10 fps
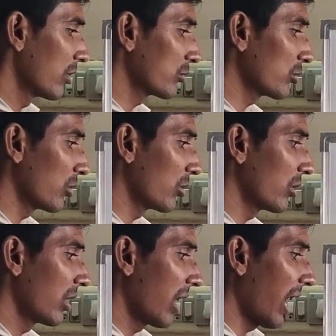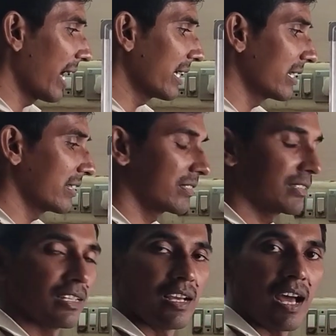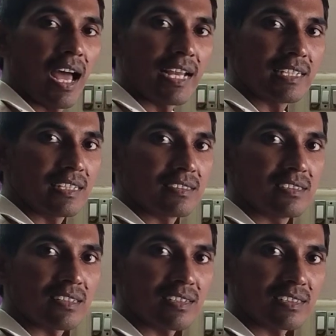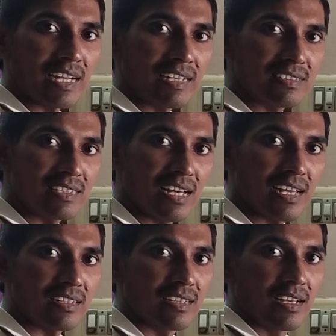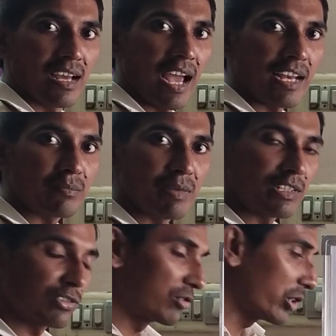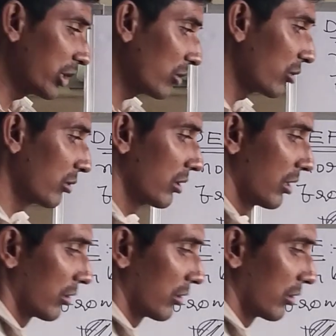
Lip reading: So height is doesn't consider, height means 0.